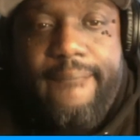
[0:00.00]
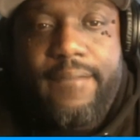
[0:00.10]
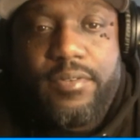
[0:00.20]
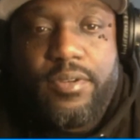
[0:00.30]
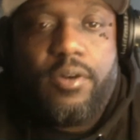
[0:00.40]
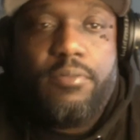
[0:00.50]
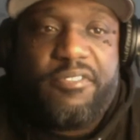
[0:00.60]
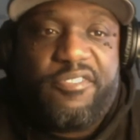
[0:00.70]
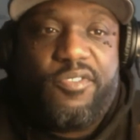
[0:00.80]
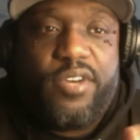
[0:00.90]

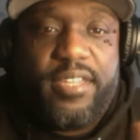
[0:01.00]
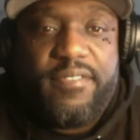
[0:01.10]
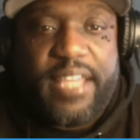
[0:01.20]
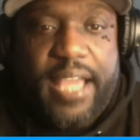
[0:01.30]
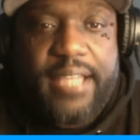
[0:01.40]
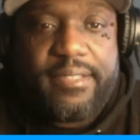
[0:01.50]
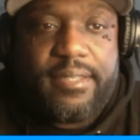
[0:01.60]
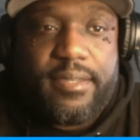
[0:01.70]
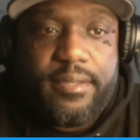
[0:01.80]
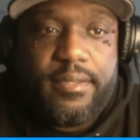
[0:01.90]
before he even got
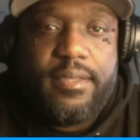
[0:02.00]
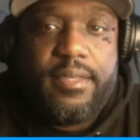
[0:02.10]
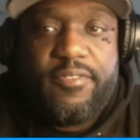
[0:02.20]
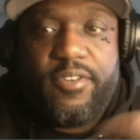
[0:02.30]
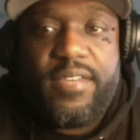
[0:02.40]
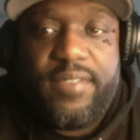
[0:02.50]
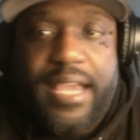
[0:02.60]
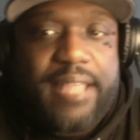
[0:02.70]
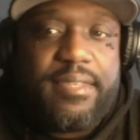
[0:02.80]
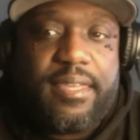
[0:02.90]
there, before he even
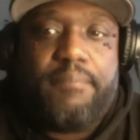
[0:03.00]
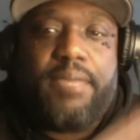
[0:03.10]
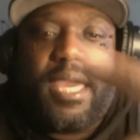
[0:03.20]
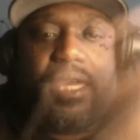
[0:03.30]
got to the NBA.